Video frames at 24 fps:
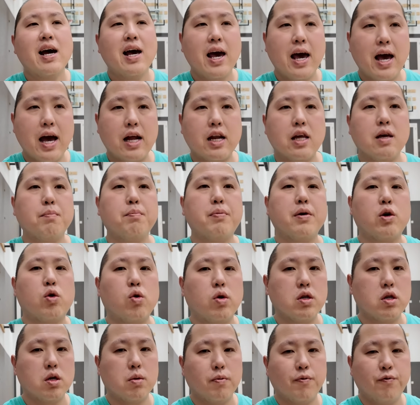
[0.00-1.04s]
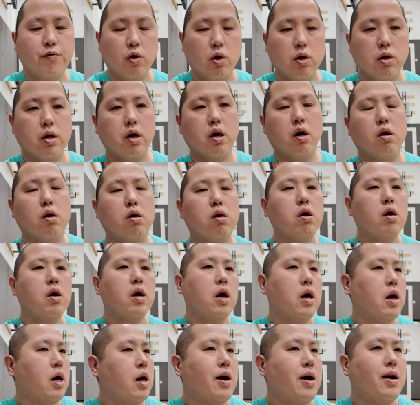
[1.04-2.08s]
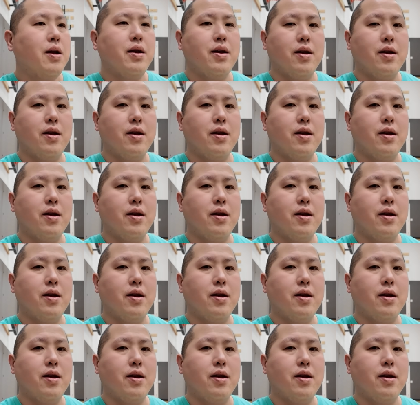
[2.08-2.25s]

Adding Bitcoin to your portfolio, there's